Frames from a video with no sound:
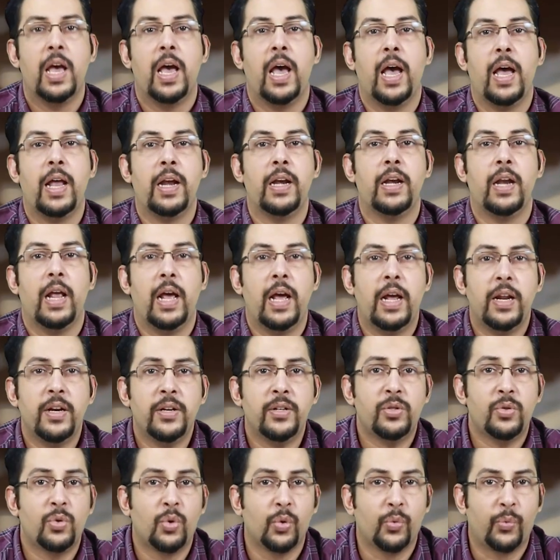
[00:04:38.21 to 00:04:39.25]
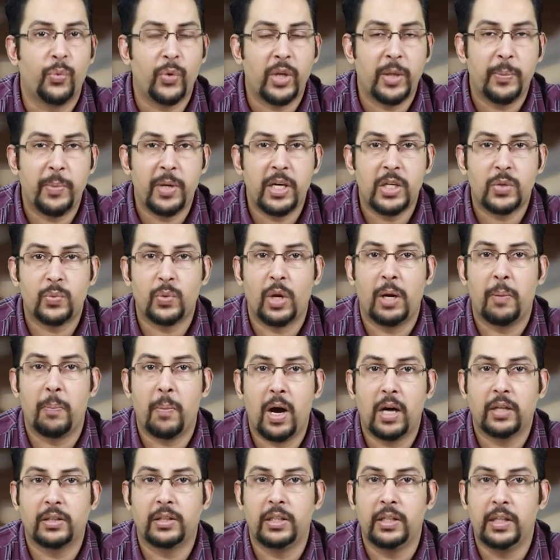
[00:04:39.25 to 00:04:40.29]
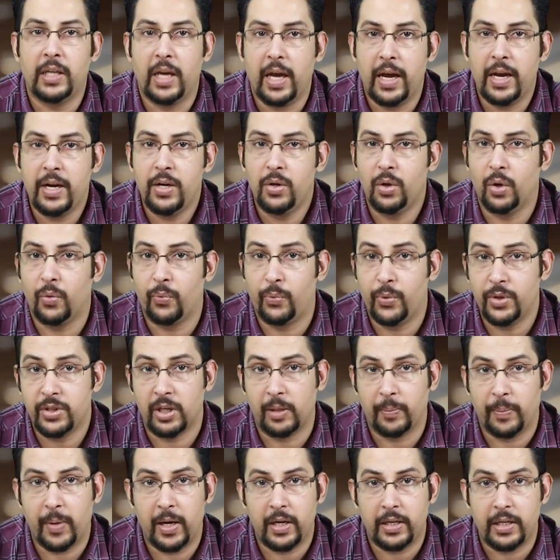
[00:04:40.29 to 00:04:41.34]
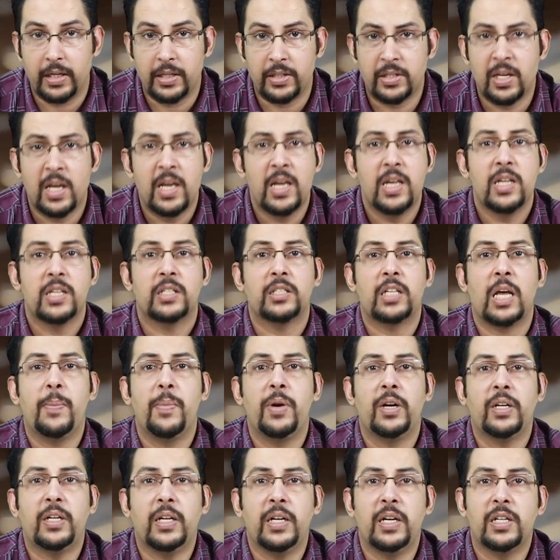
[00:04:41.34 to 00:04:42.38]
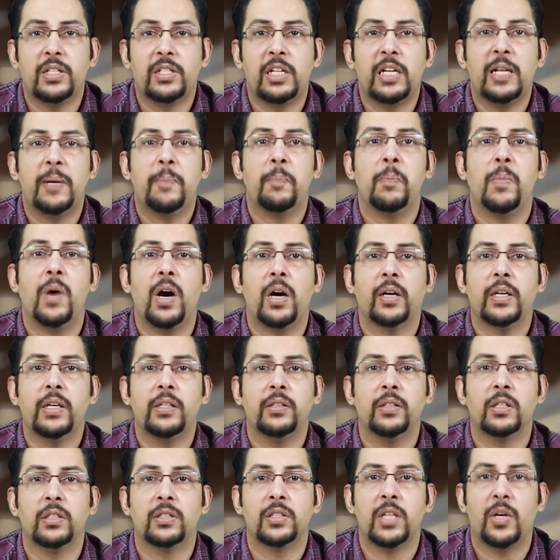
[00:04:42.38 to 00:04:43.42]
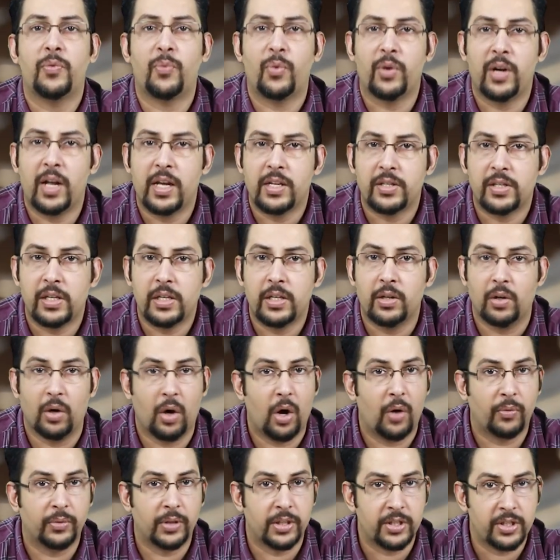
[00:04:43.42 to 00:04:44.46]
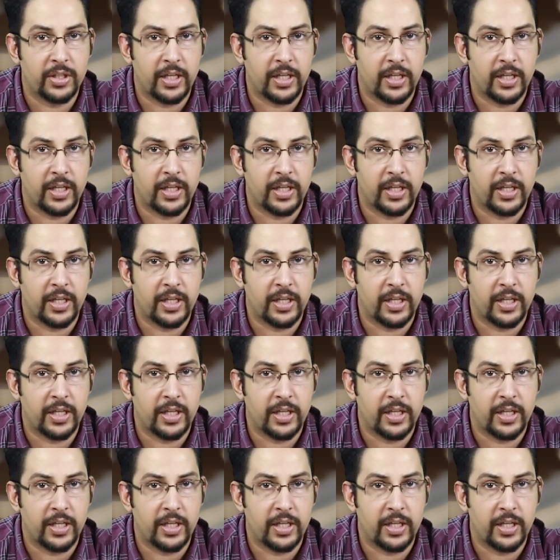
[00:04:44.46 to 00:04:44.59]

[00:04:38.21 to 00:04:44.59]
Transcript: An end to freebies will mark the end of regional parties, simultaneously marking the saffronizing of the